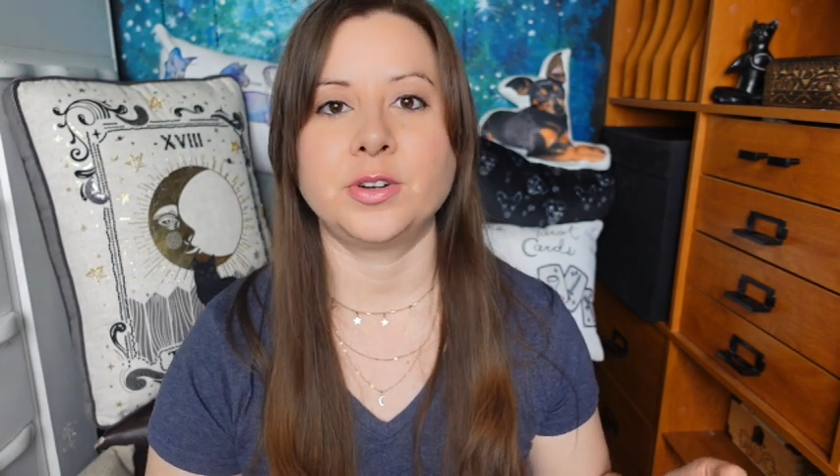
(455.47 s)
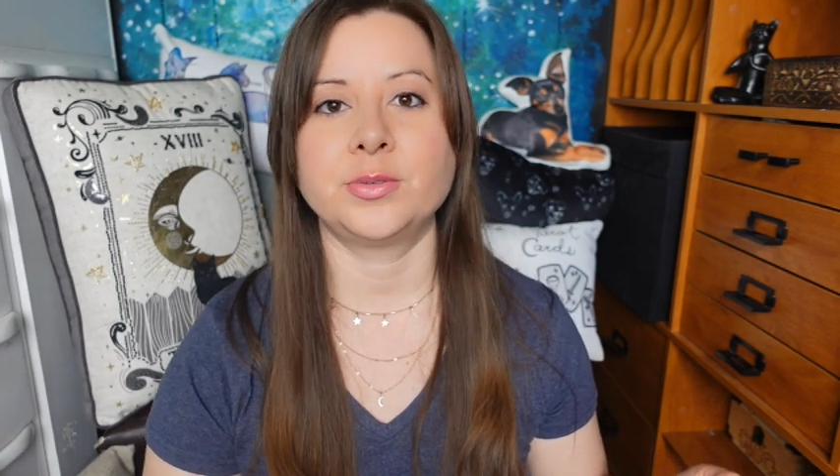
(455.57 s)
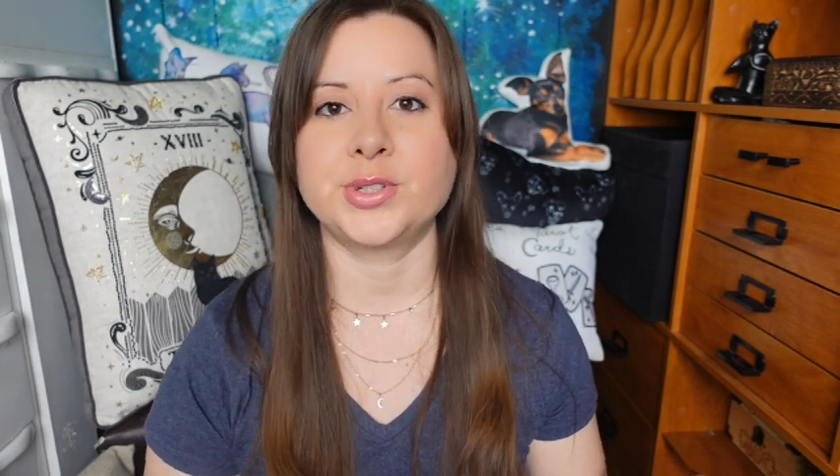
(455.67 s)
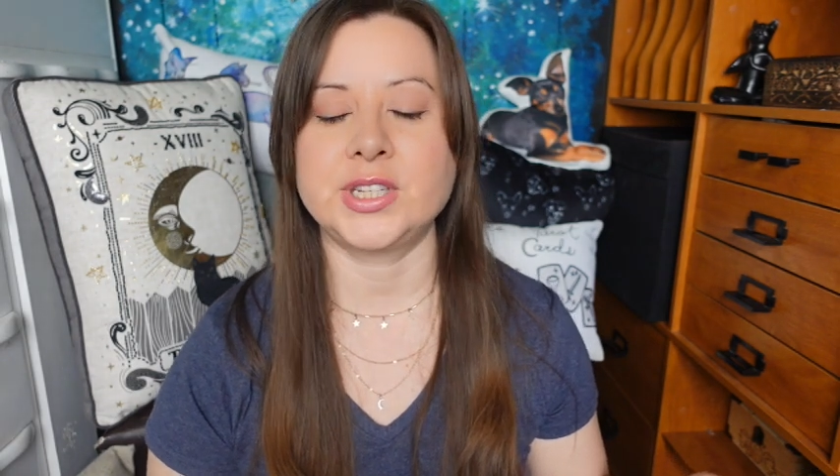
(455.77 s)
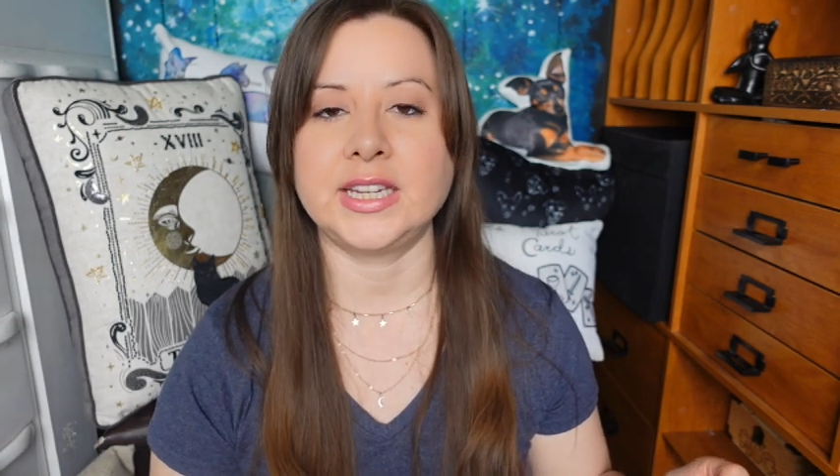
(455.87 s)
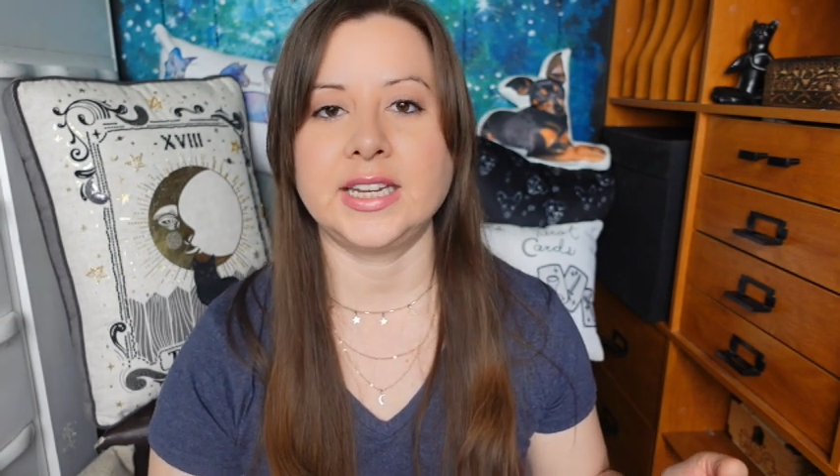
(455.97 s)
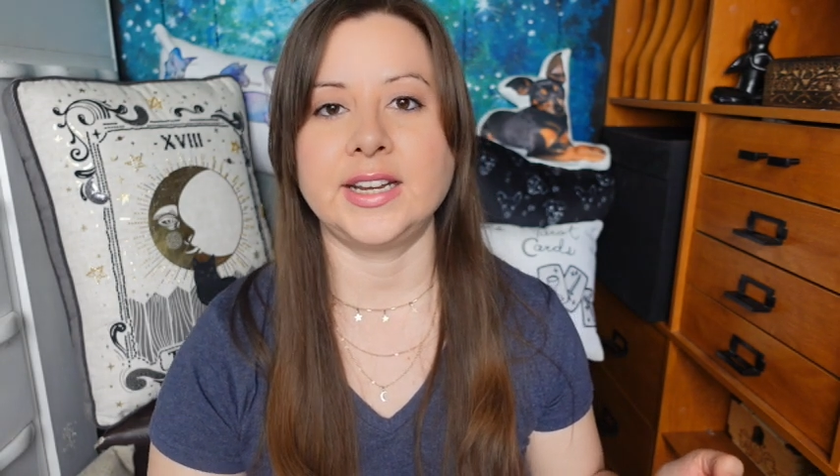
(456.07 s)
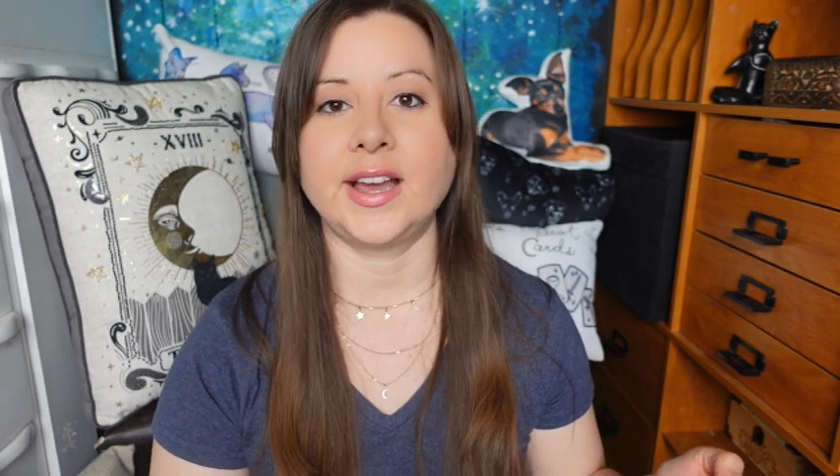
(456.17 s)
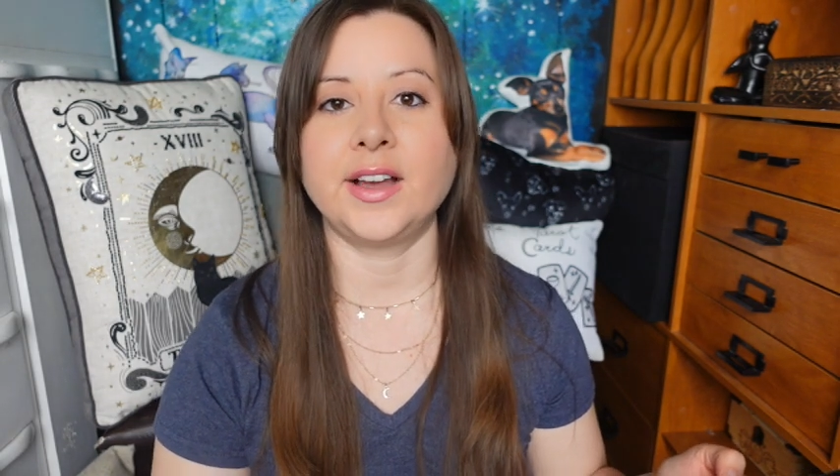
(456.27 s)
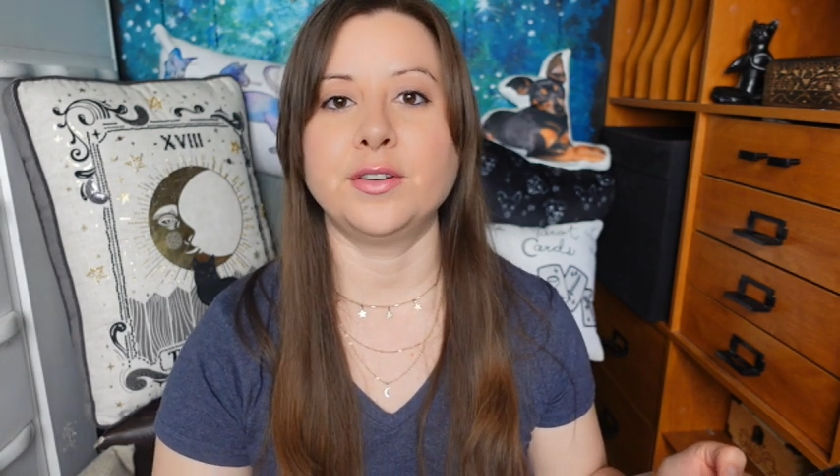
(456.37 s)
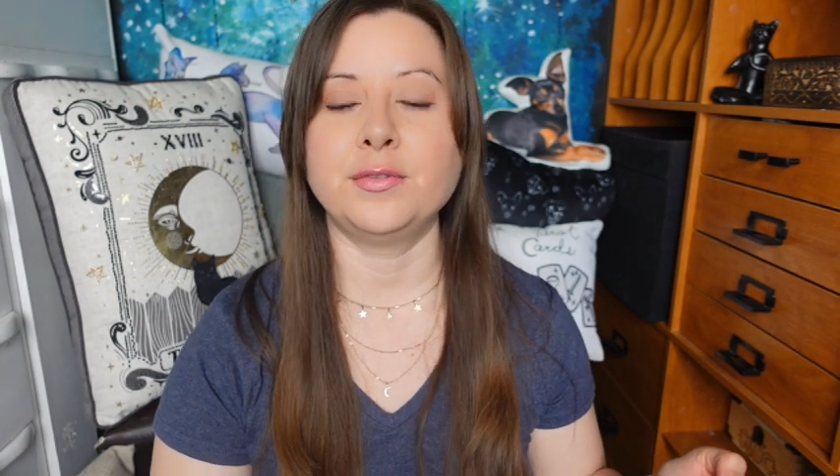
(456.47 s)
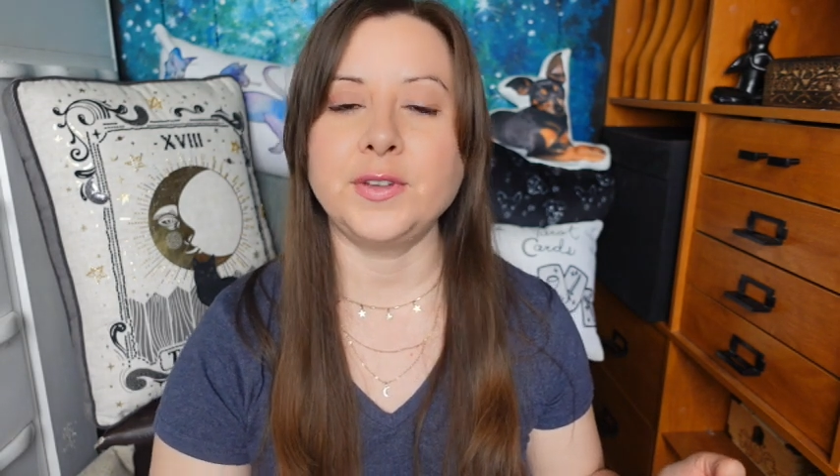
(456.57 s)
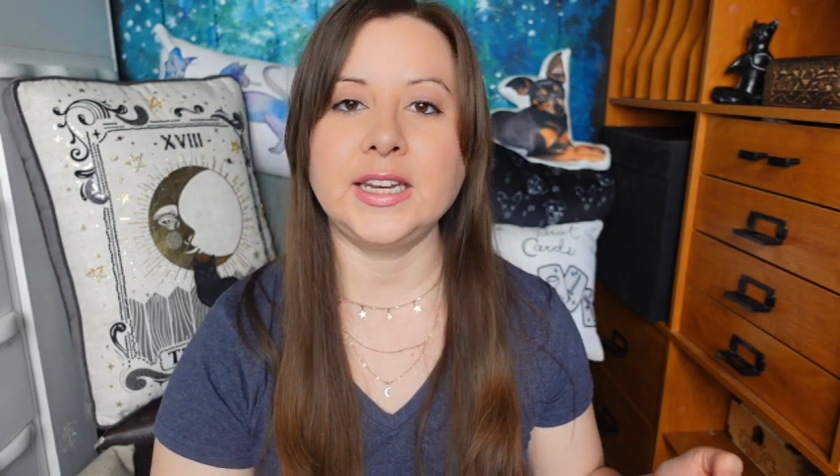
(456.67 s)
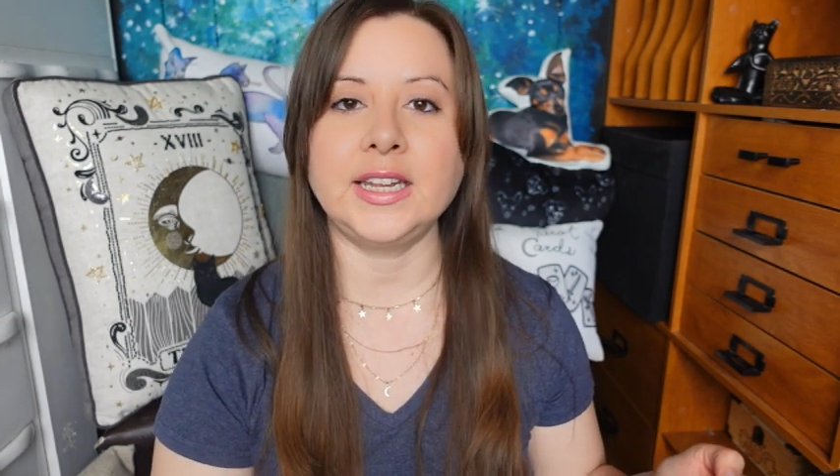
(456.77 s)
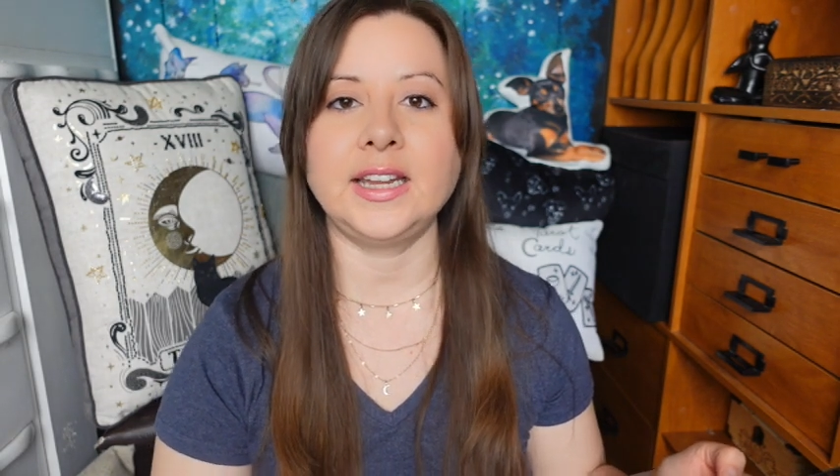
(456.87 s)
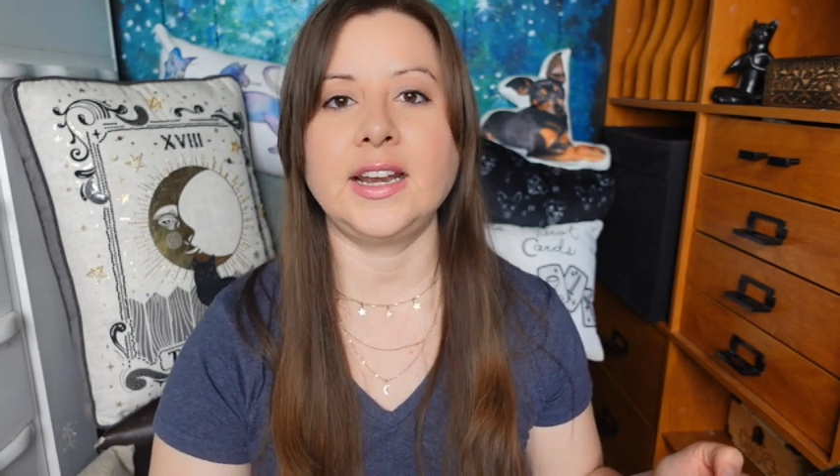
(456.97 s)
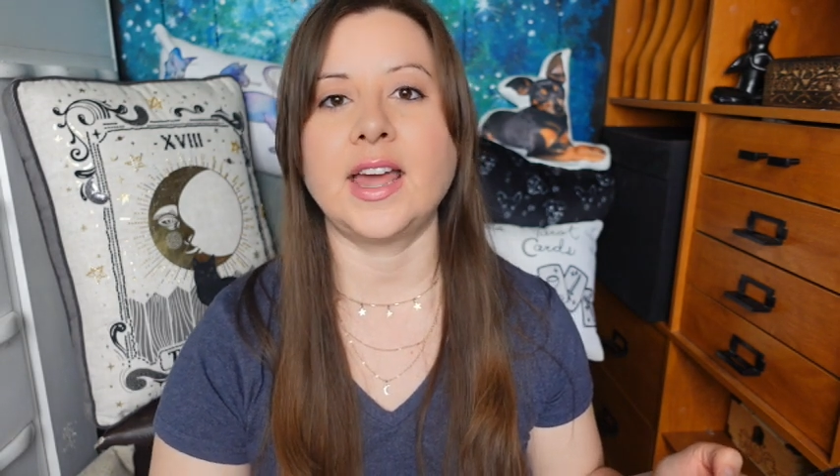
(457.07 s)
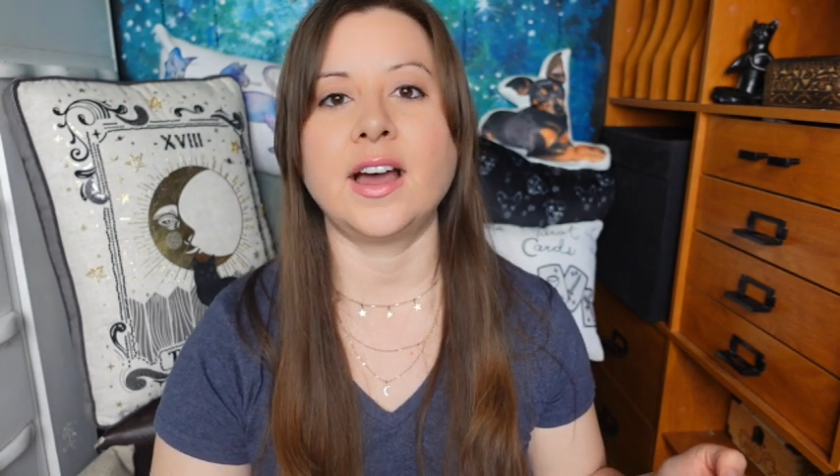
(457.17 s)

a routine of feeding,